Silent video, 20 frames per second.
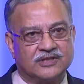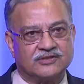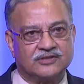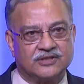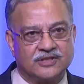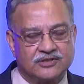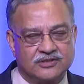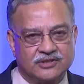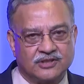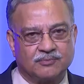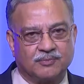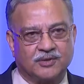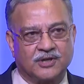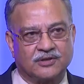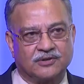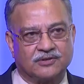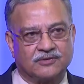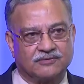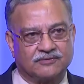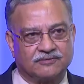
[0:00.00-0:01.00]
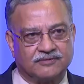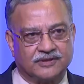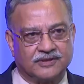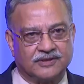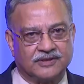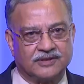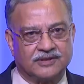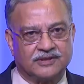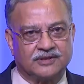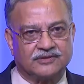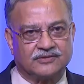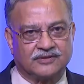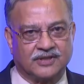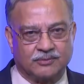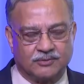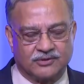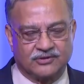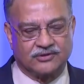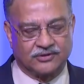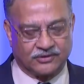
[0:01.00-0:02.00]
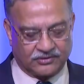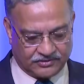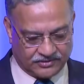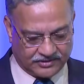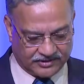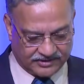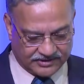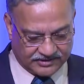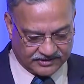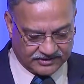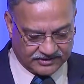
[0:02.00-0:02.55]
essential part of cybersecurity.